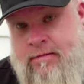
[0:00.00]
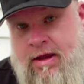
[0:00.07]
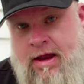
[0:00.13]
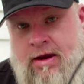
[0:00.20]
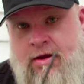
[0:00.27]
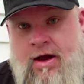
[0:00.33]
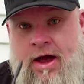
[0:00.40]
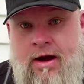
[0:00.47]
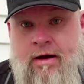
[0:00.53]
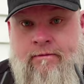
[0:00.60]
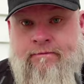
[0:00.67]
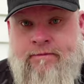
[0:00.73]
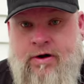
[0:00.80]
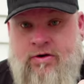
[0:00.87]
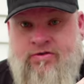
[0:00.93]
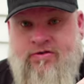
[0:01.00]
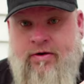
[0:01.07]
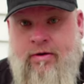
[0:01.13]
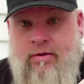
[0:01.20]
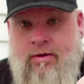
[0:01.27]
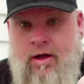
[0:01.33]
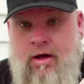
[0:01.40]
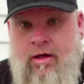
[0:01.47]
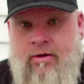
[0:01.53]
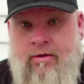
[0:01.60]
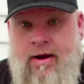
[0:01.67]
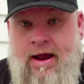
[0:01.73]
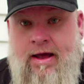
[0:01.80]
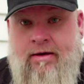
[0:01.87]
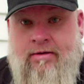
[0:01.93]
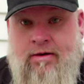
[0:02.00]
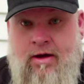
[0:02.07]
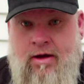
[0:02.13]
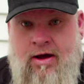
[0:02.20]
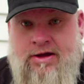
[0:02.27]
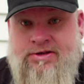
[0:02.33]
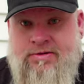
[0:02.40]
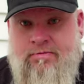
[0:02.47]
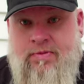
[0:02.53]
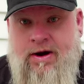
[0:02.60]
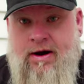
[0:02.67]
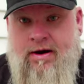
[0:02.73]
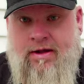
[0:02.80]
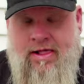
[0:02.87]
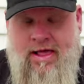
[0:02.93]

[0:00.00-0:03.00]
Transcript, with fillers: And you got a versatile, all around, awesome pair of